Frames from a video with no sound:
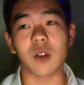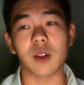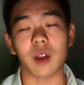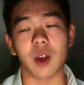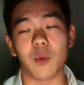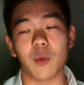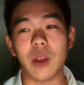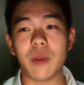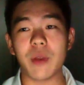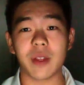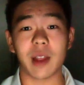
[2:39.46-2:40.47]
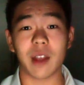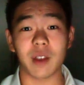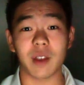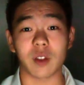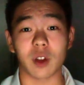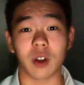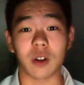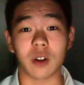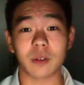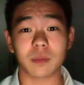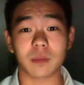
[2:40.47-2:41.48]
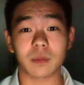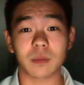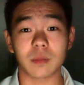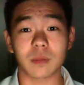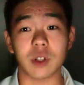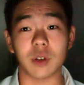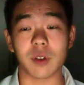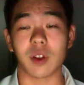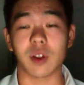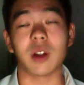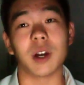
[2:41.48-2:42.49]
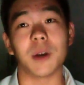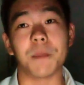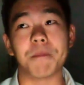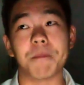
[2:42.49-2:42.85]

rebreather diving is not, it's not